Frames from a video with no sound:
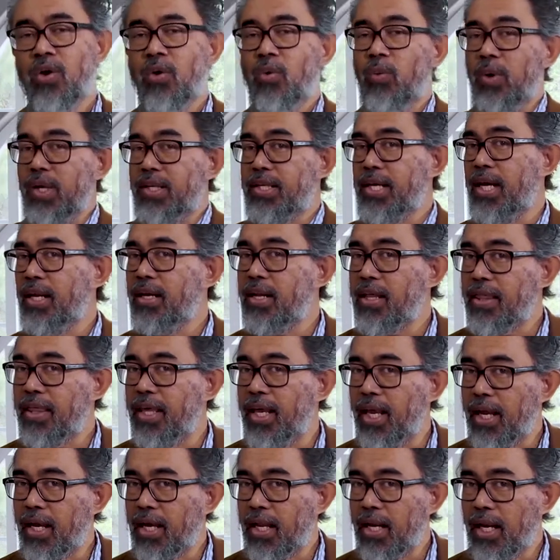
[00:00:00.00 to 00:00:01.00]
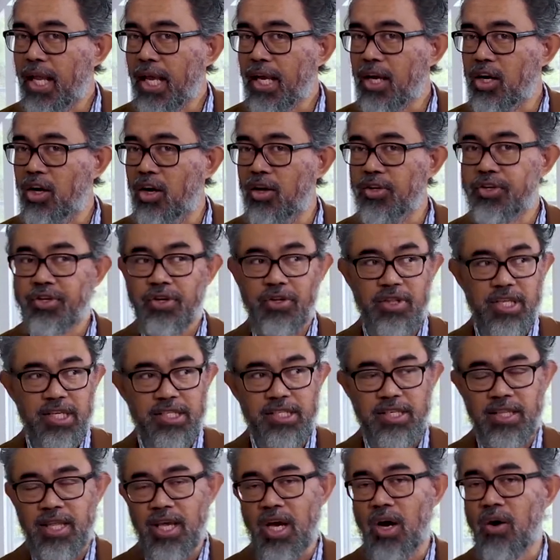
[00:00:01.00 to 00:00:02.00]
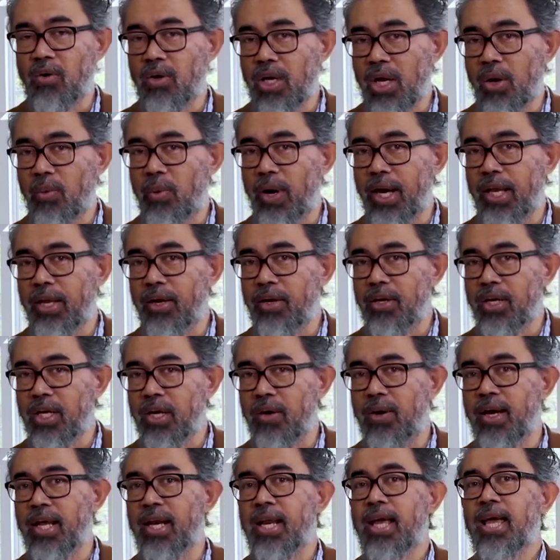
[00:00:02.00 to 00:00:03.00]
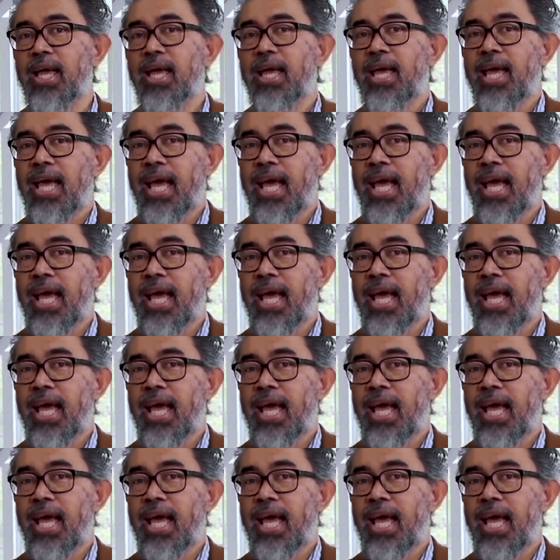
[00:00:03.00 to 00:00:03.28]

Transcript: We tend to think, like culture, this is the only way you do it,